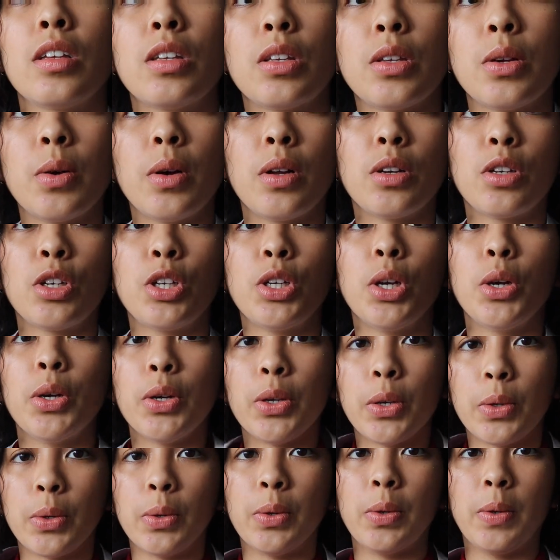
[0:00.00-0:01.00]
so I'll show
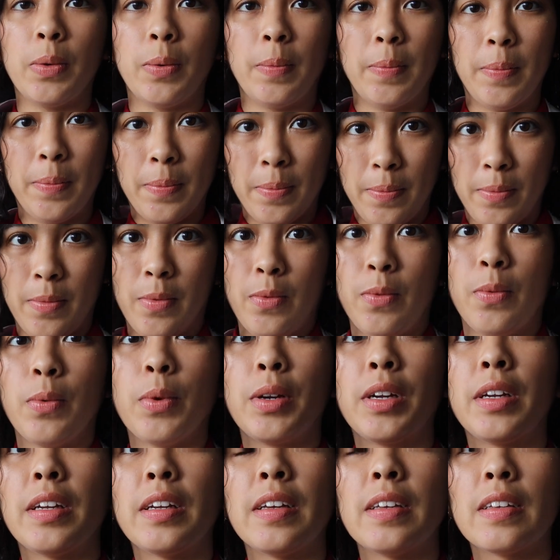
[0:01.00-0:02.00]
you
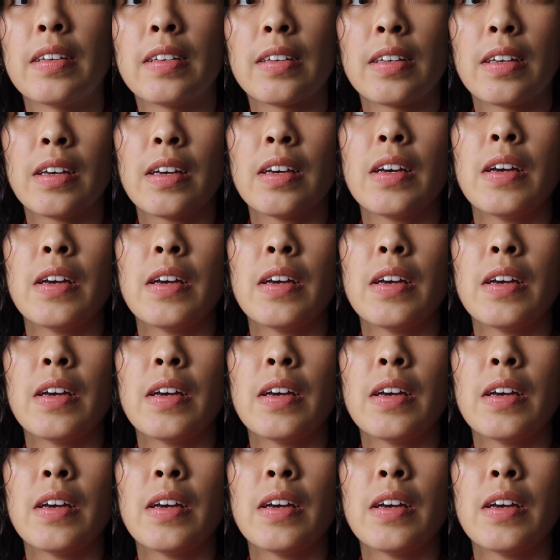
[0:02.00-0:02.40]
what it is.